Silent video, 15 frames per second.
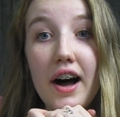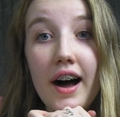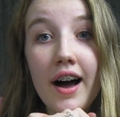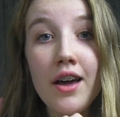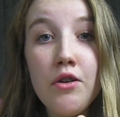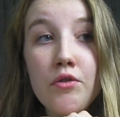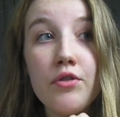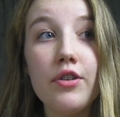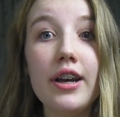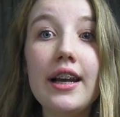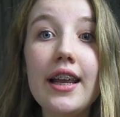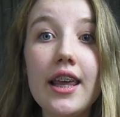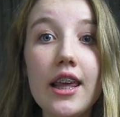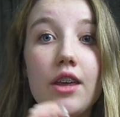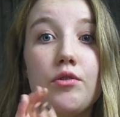I
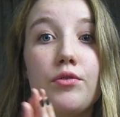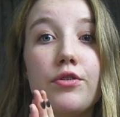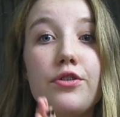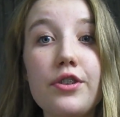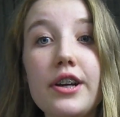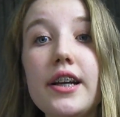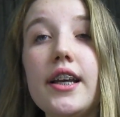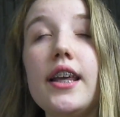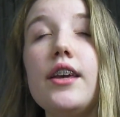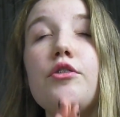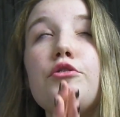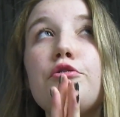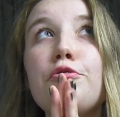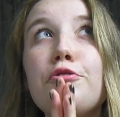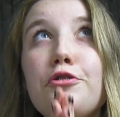really, really,
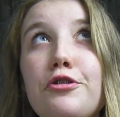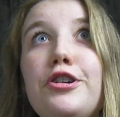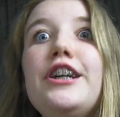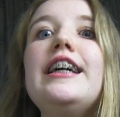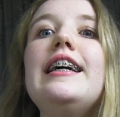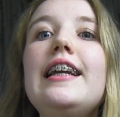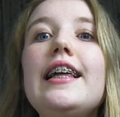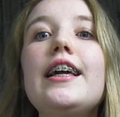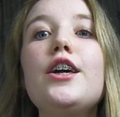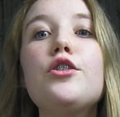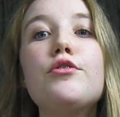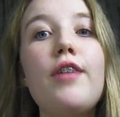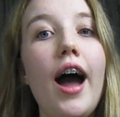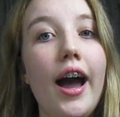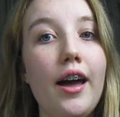really
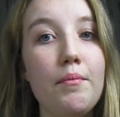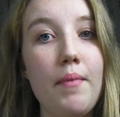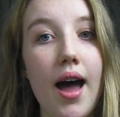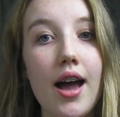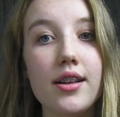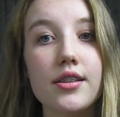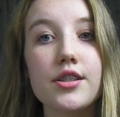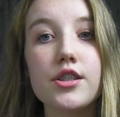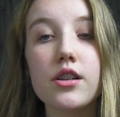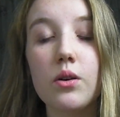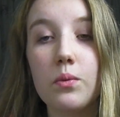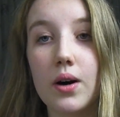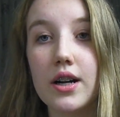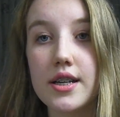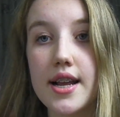recommend
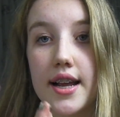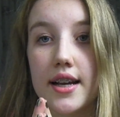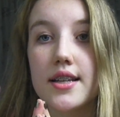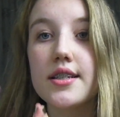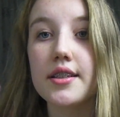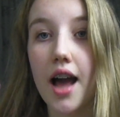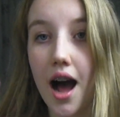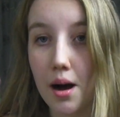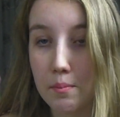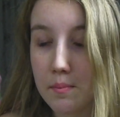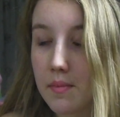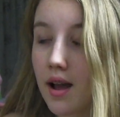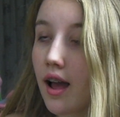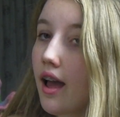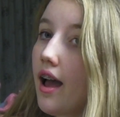watching
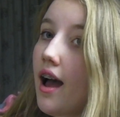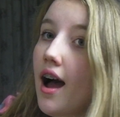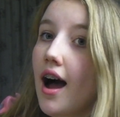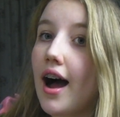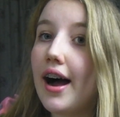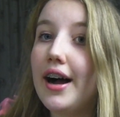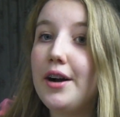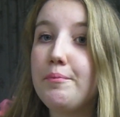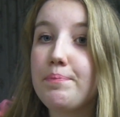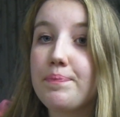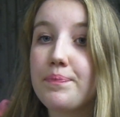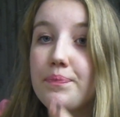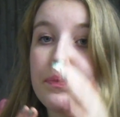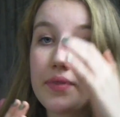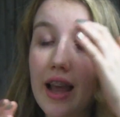SKAM.
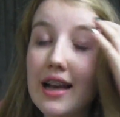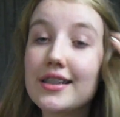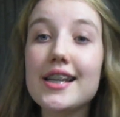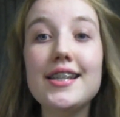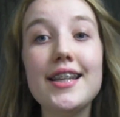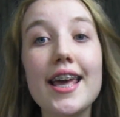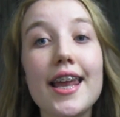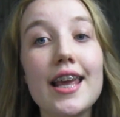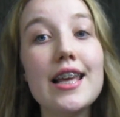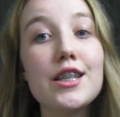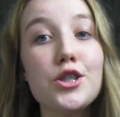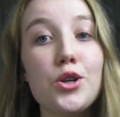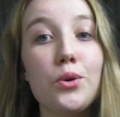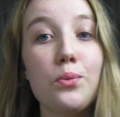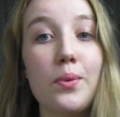As I say, it
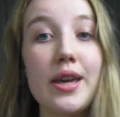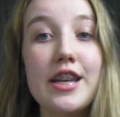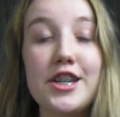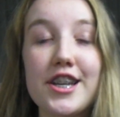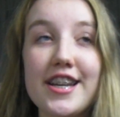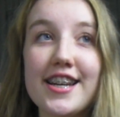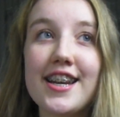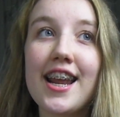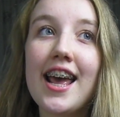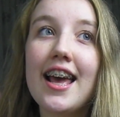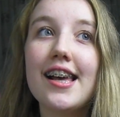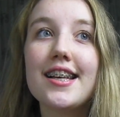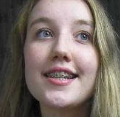is Norwegian.